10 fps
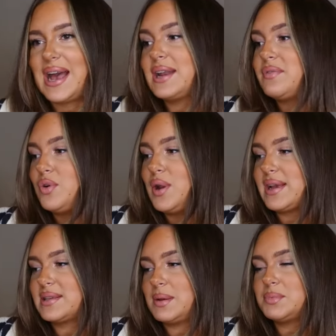And I feel
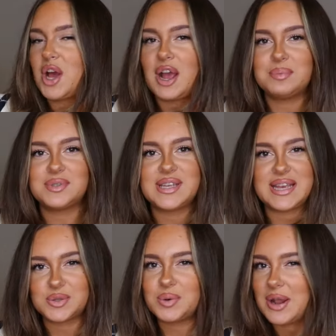like sometimes
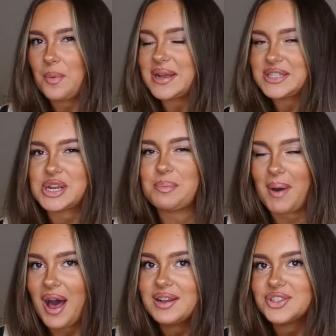it's all a little bit too
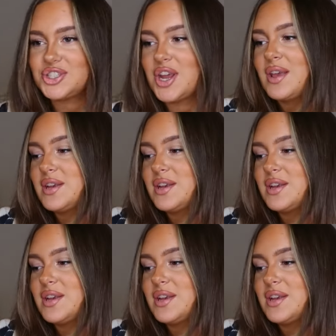much.